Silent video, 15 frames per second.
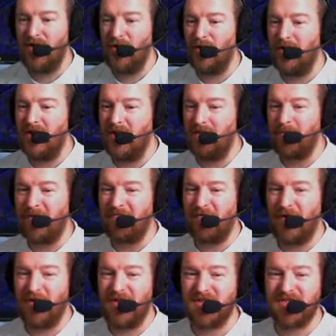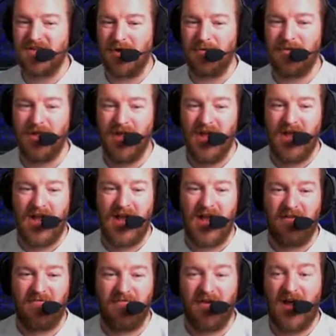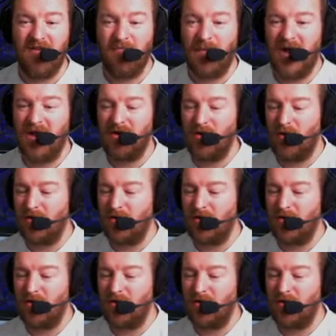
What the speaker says: No, a little bit further south. 5 miles